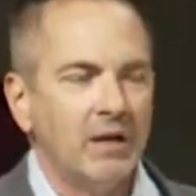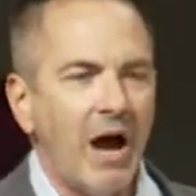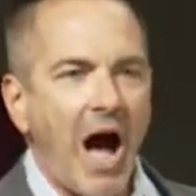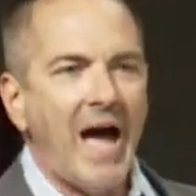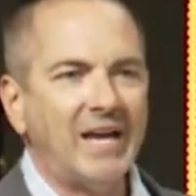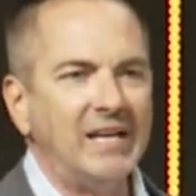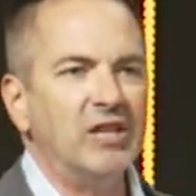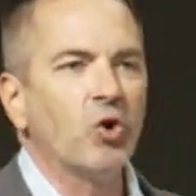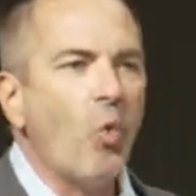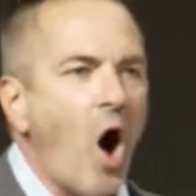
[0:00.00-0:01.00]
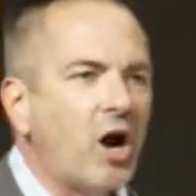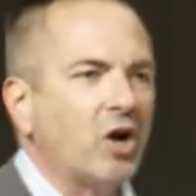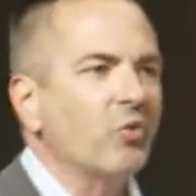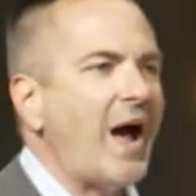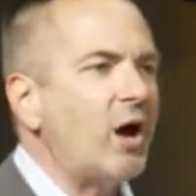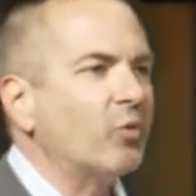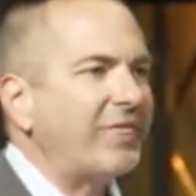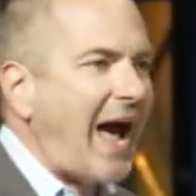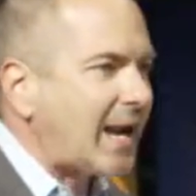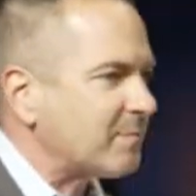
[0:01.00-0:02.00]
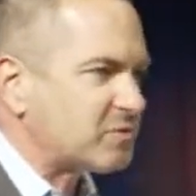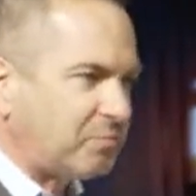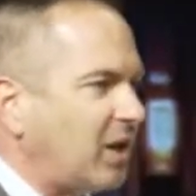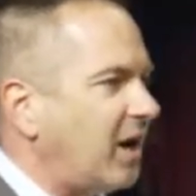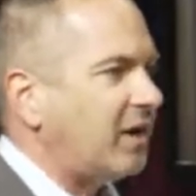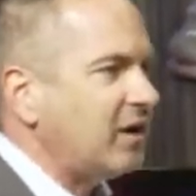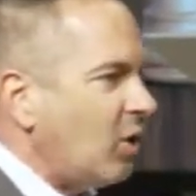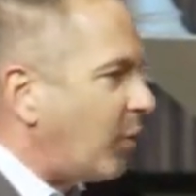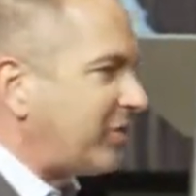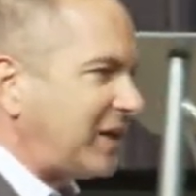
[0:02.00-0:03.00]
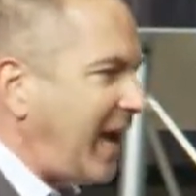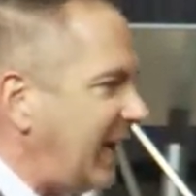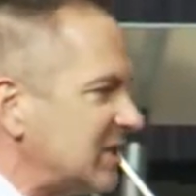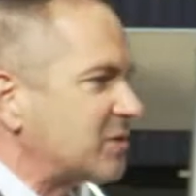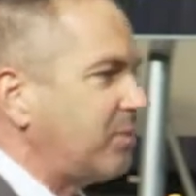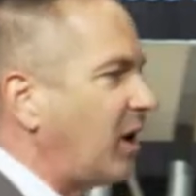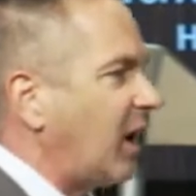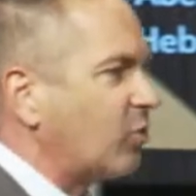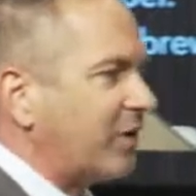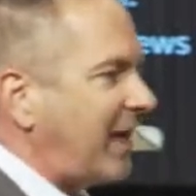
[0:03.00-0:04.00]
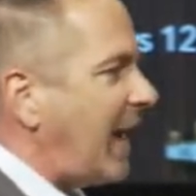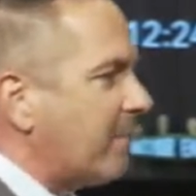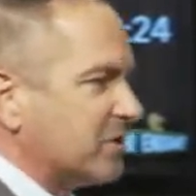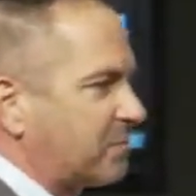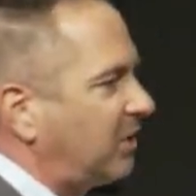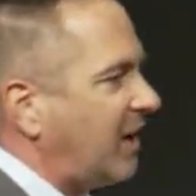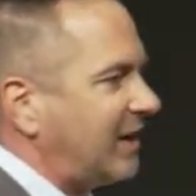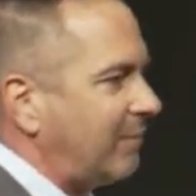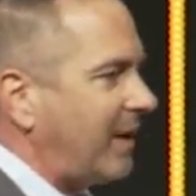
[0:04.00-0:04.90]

Now, I can either walk around with Adam's blood, with Cain's blood, with Abel's blood in